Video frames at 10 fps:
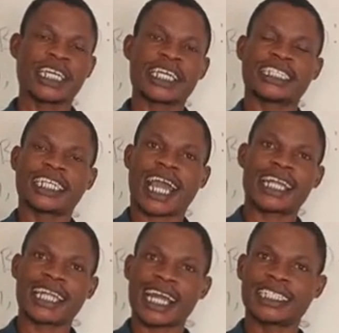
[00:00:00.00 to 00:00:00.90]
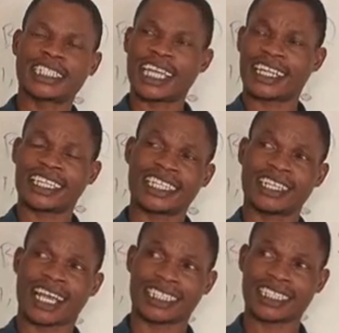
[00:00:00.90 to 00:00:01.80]
is the cardinality, and I
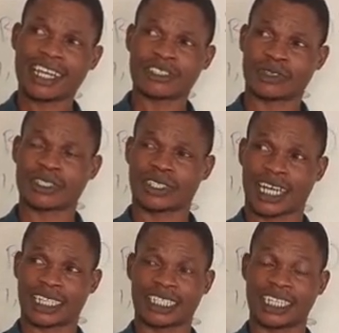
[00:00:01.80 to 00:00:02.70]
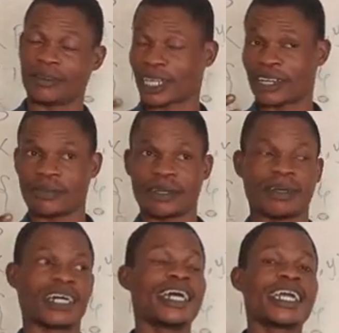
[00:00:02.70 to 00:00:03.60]
think that was the question I asked earlier, but I can't
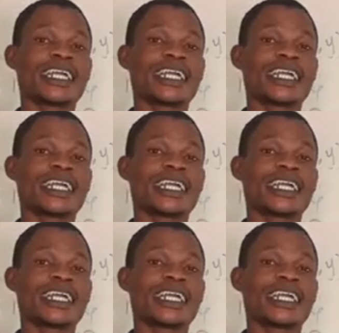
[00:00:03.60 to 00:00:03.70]
remember,